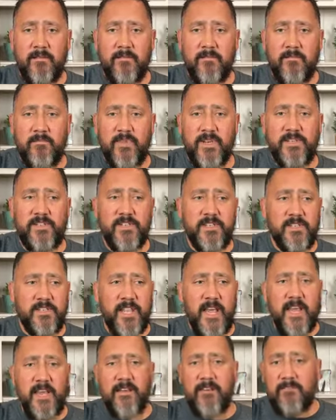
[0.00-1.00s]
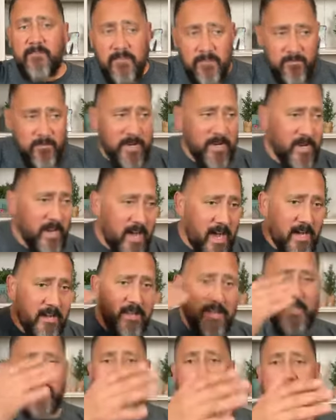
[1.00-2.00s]
But just like when God
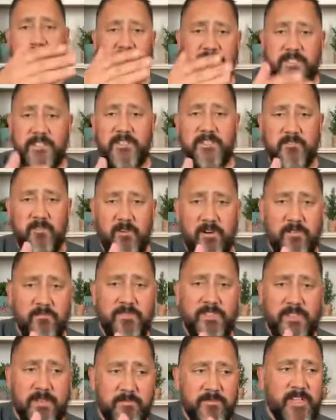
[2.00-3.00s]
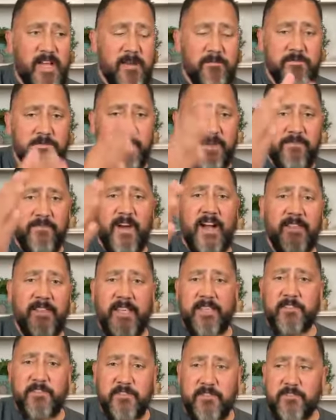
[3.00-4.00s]
leads us into storms, sometimes we find
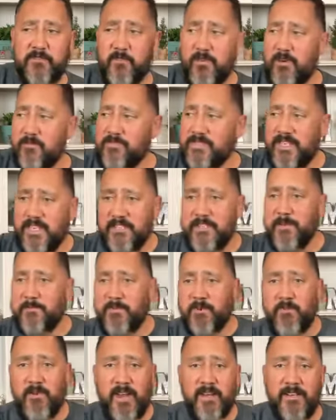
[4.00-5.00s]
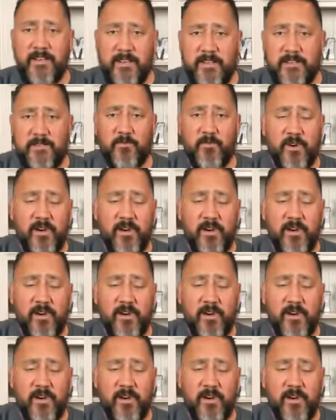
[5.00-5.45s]
that the storms end up directing us where